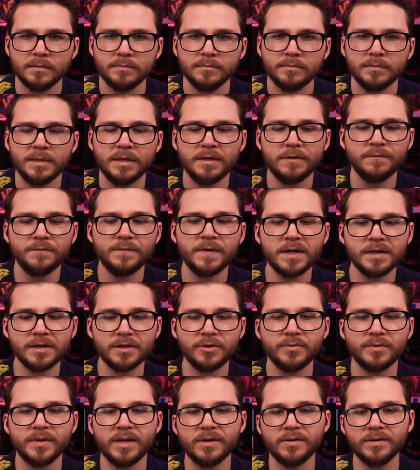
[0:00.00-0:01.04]
Man, fuck
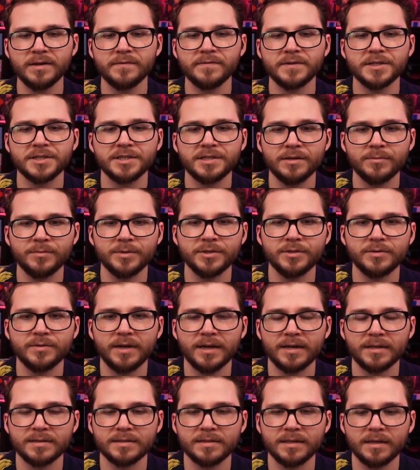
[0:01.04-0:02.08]
you. They don't give a shit what you
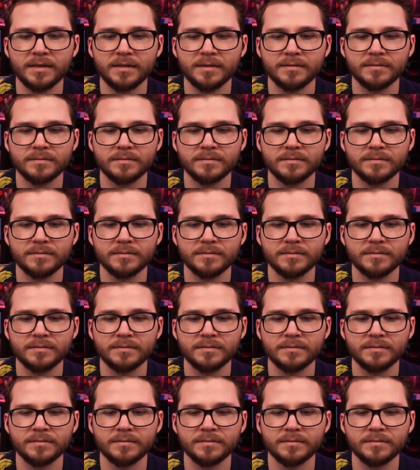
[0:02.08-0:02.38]
gotta say.